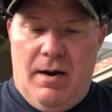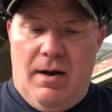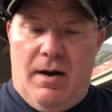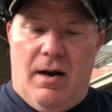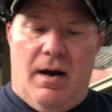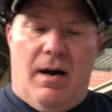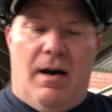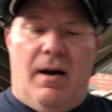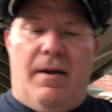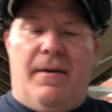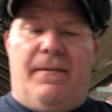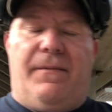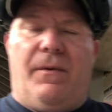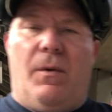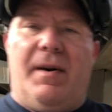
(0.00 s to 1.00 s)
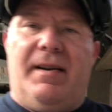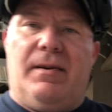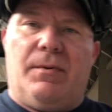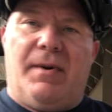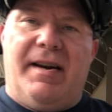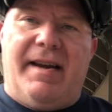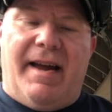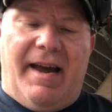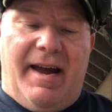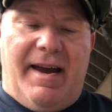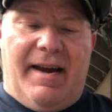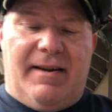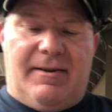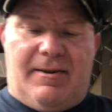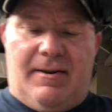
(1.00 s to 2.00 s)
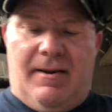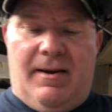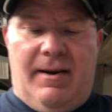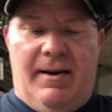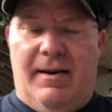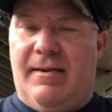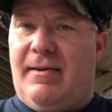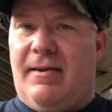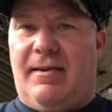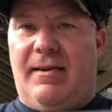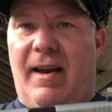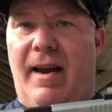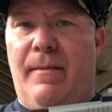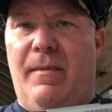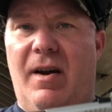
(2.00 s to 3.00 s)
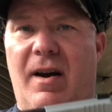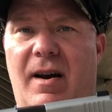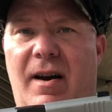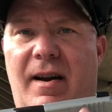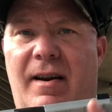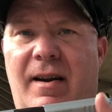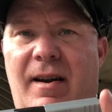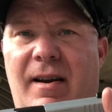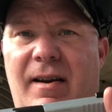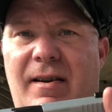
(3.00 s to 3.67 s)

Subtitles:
The 43X is the same gun,